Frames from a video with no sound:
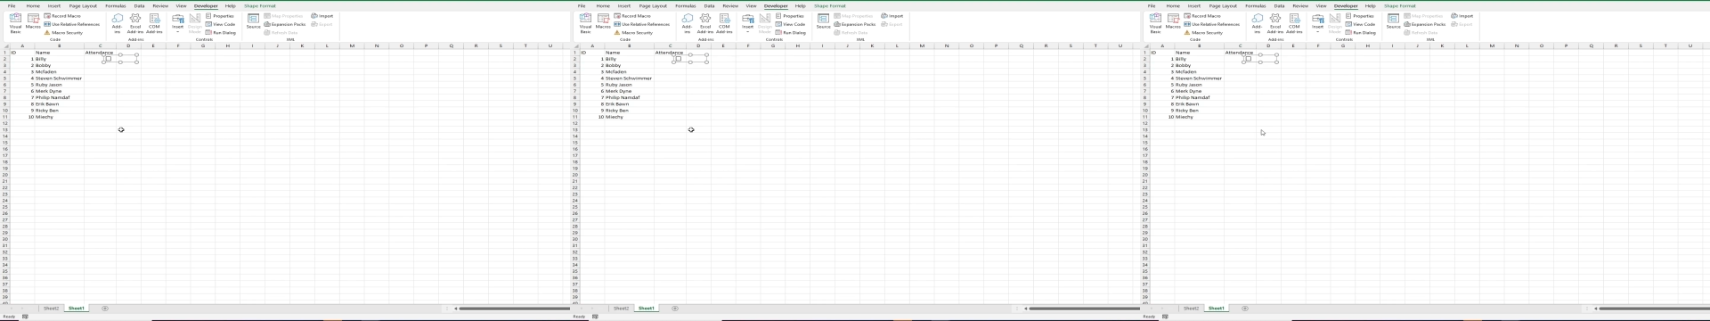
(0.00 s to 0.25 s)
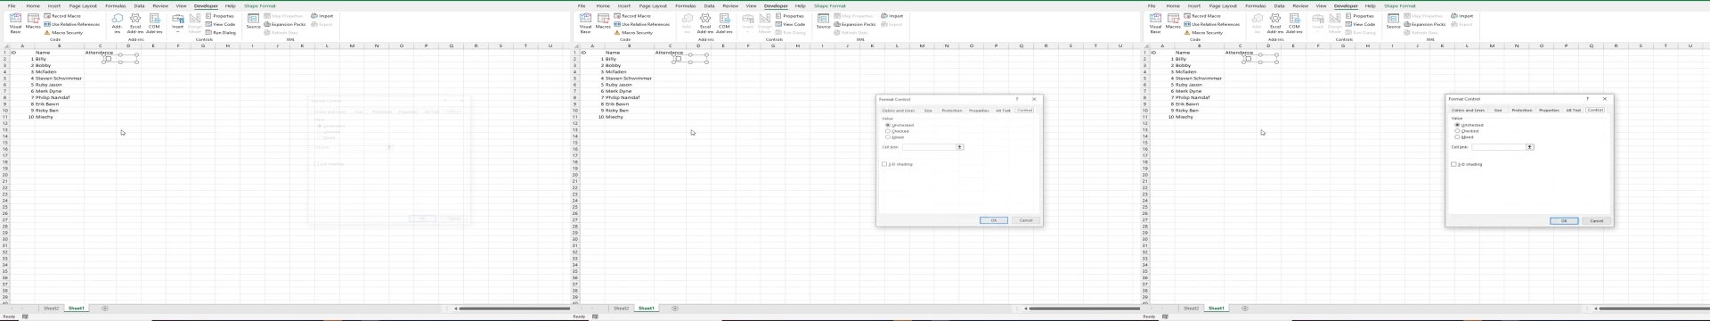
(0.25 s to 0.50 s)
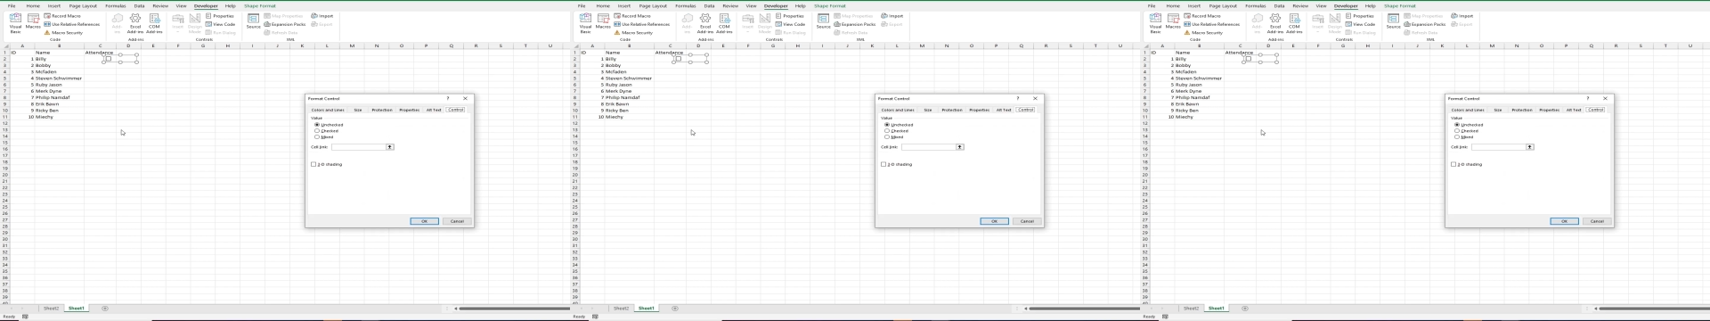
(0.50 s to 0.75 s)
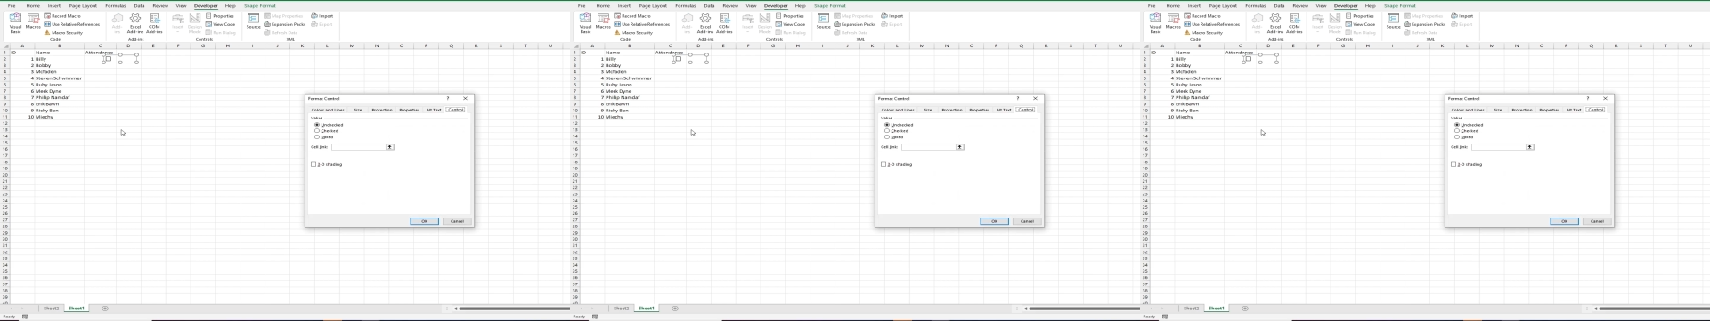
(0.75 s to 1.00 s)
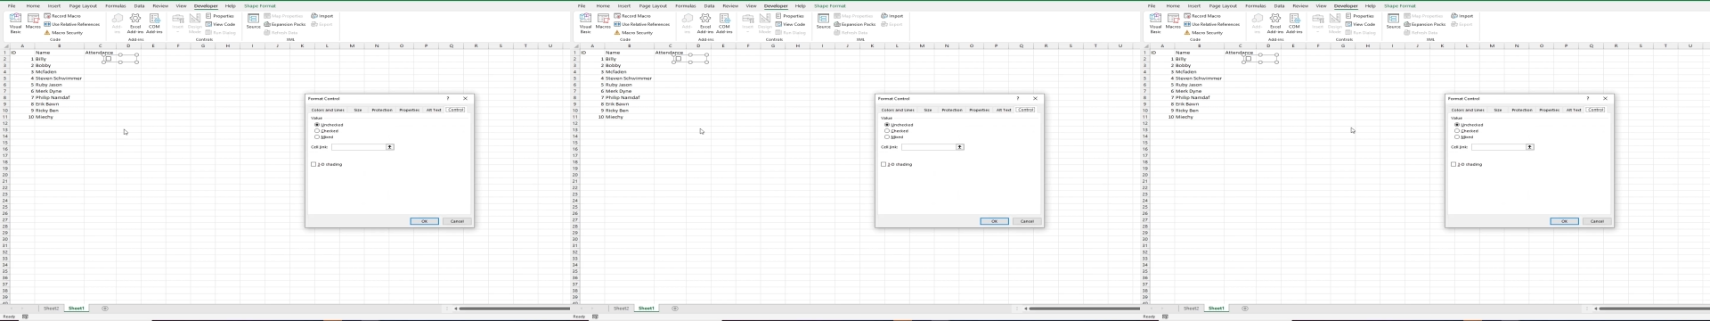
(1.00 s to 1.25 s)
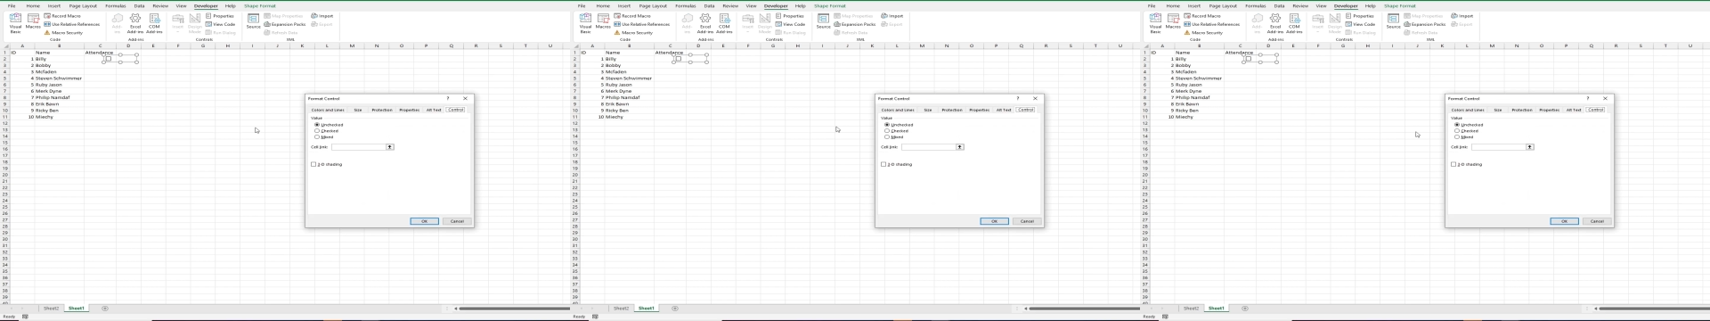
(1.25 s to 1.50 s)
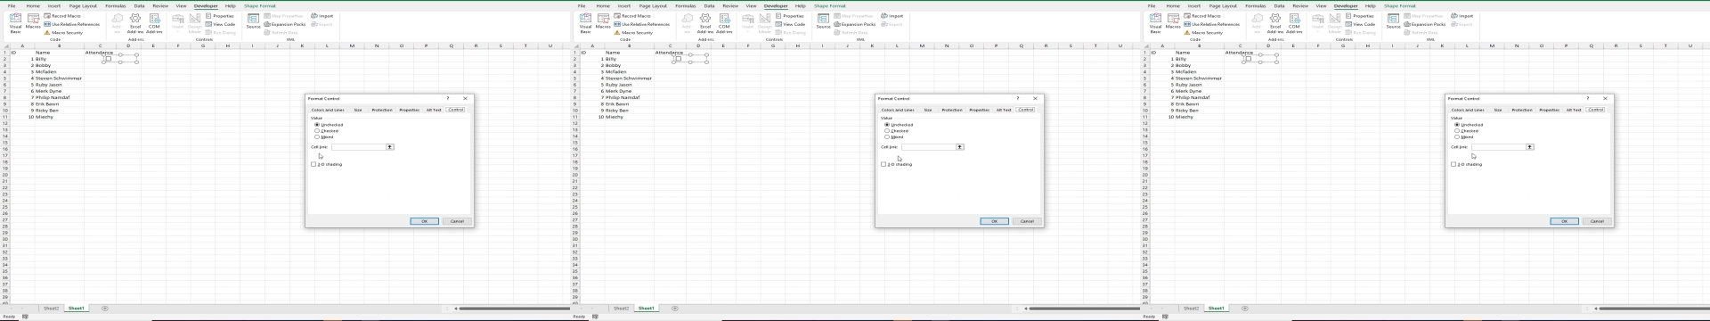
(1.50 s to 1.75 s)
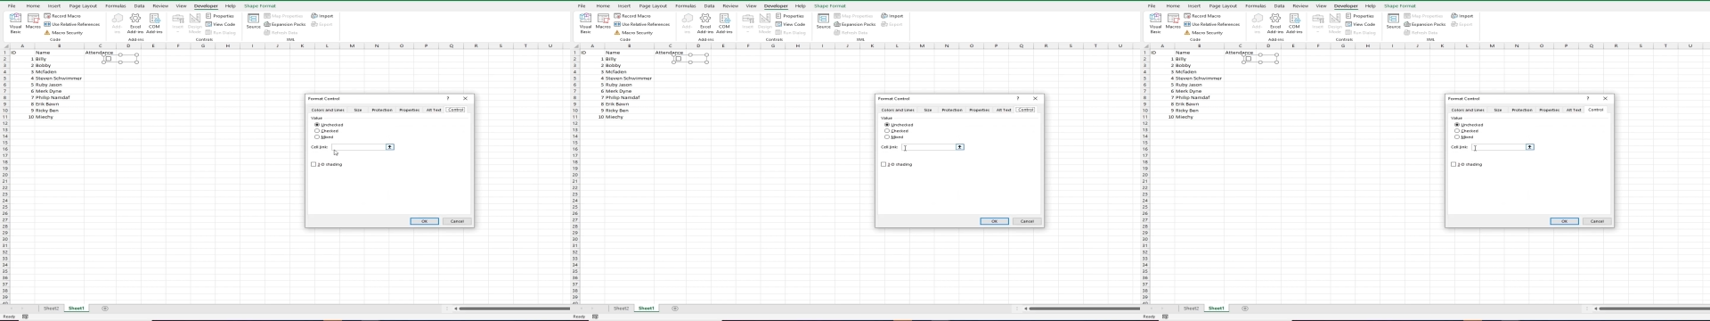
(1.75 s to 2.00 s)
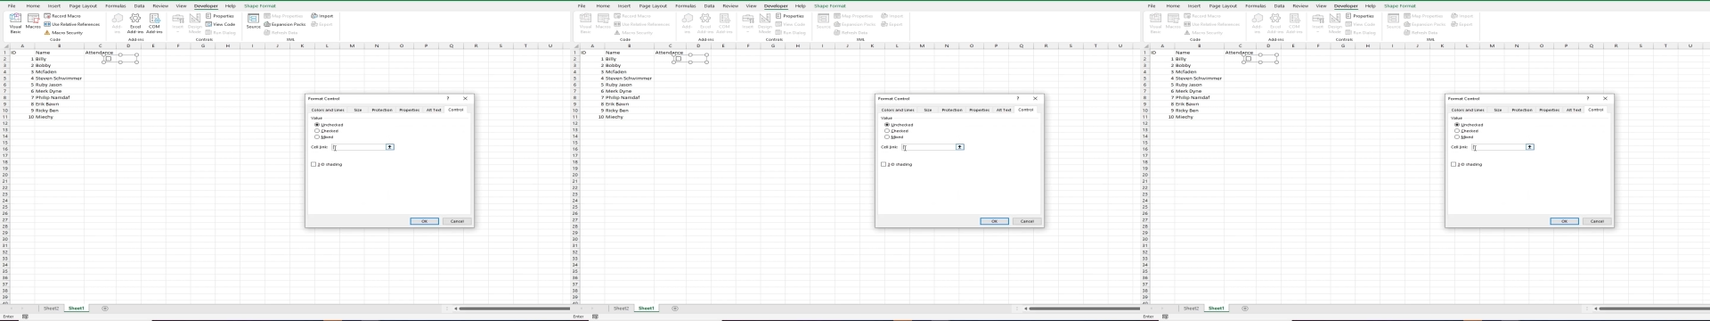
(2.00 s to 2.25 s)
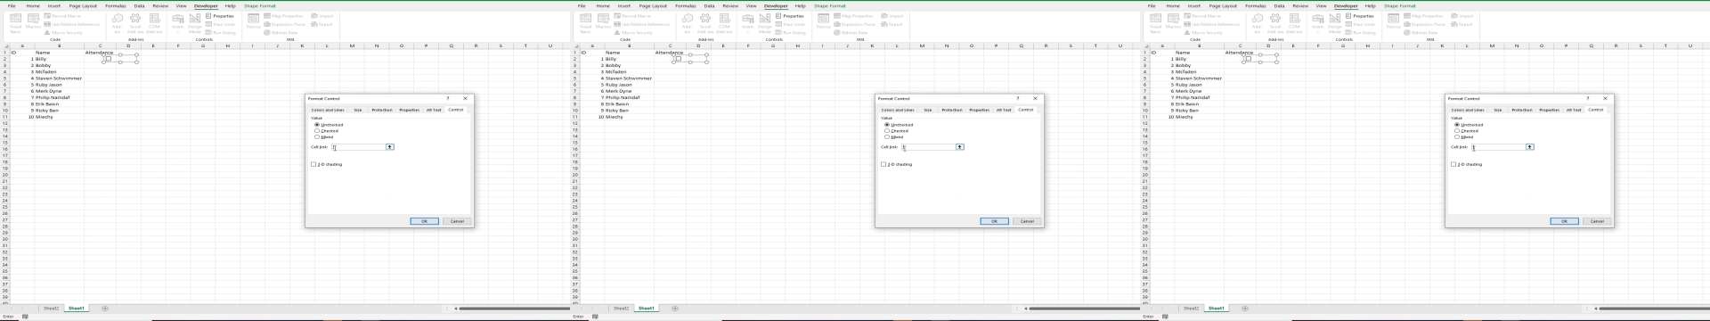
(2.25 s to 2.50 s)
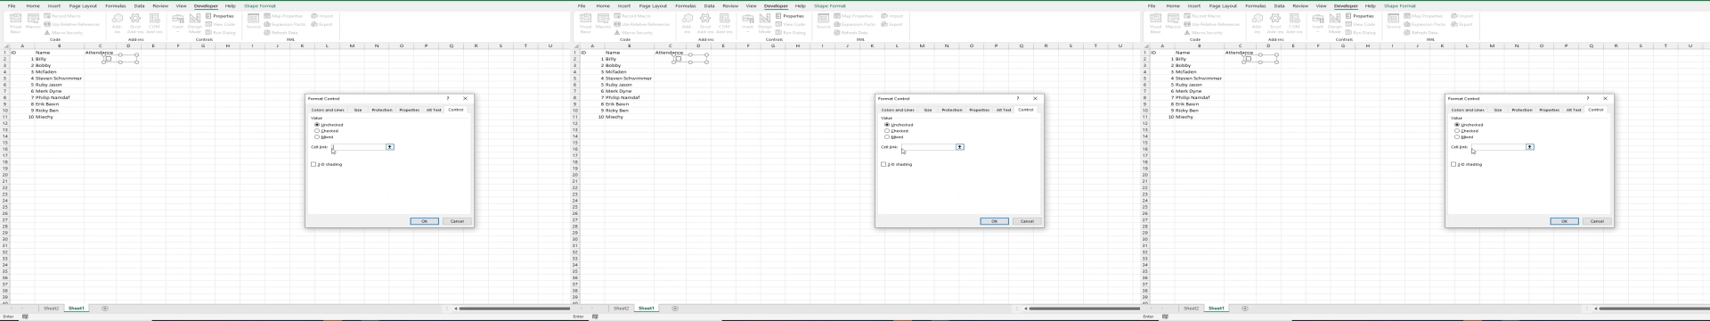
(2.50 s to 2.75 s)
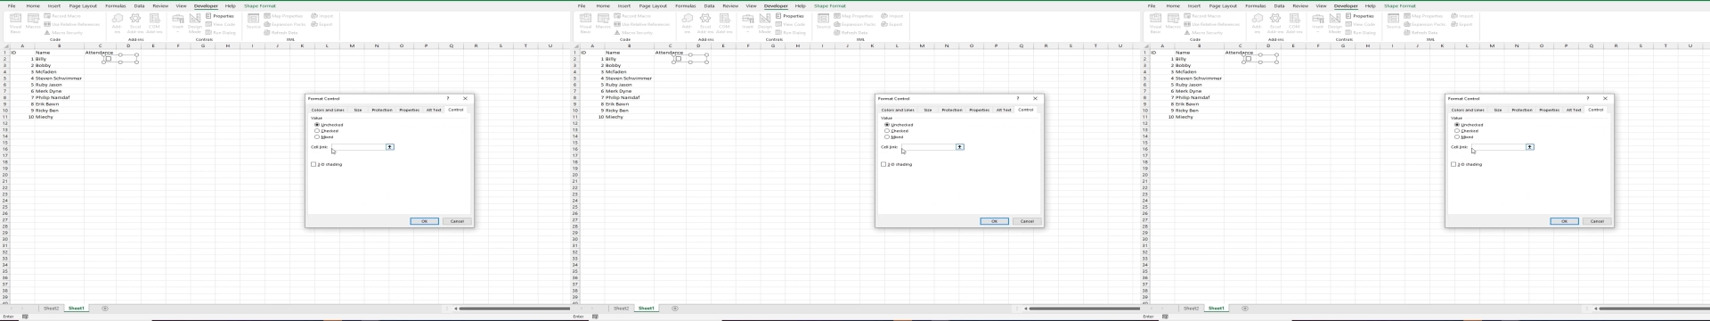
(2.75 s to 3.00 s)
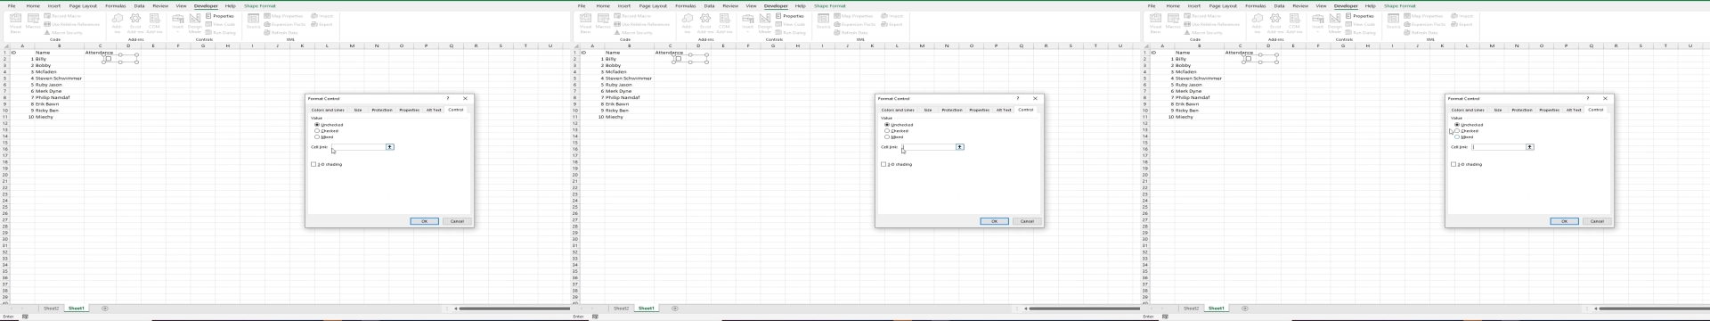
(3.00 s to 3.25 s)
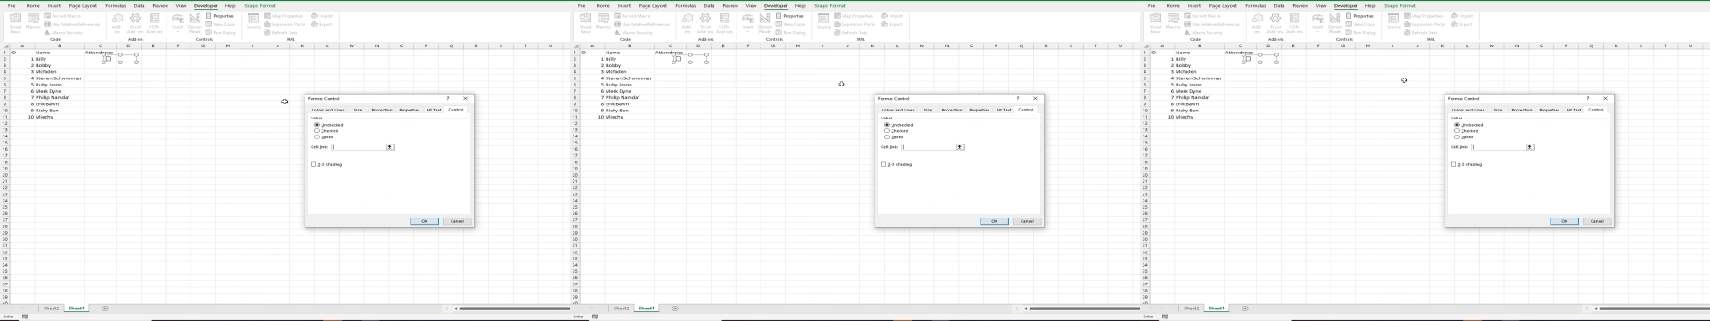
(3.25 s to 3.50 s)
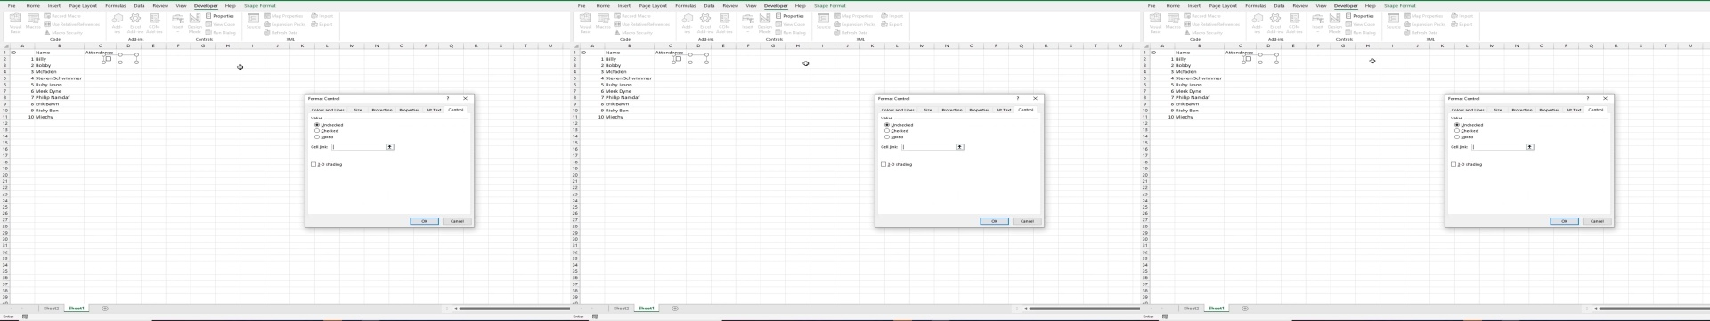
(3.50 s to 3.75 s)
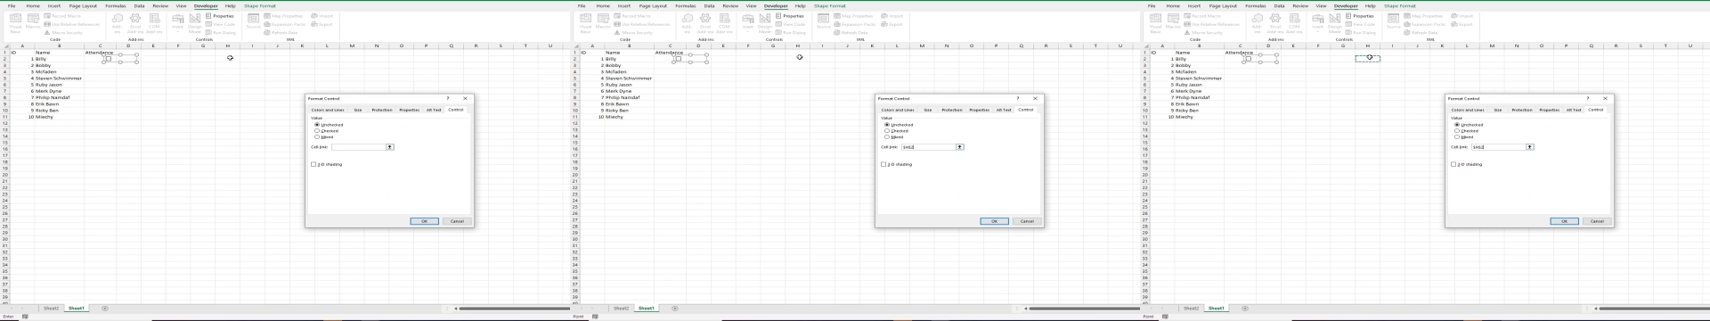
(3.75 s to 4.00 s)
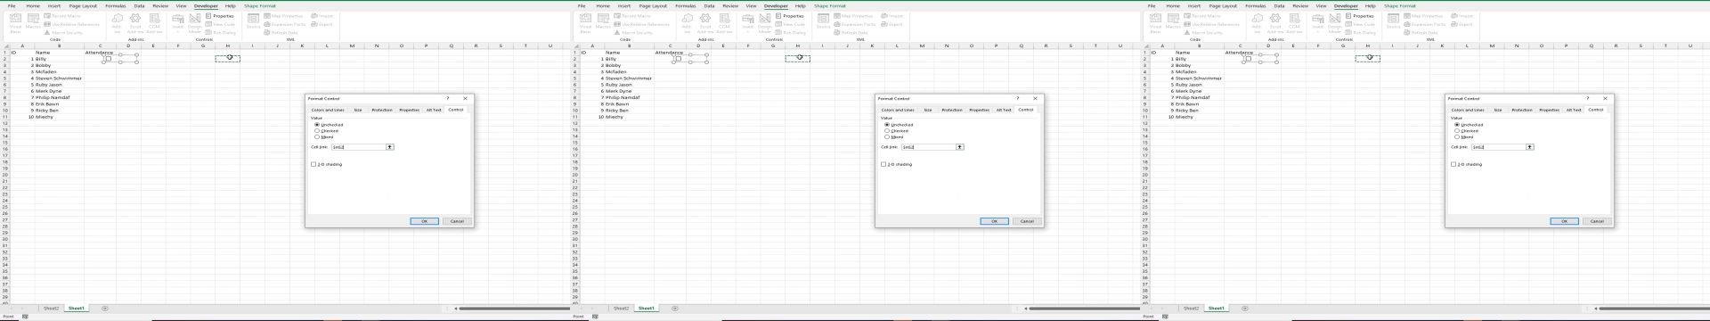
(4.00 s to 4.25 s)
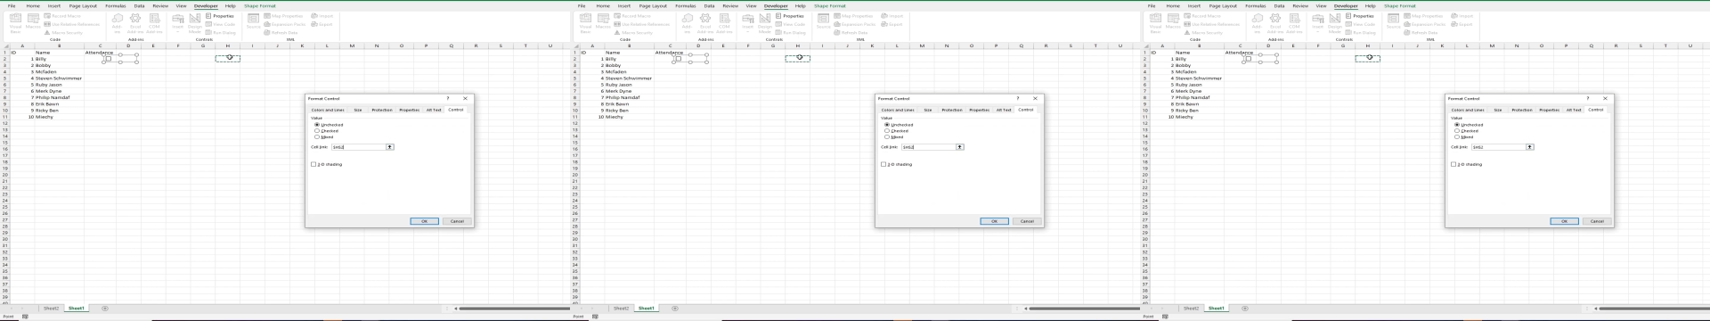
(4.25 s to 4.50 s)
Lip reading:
(no speaker visible)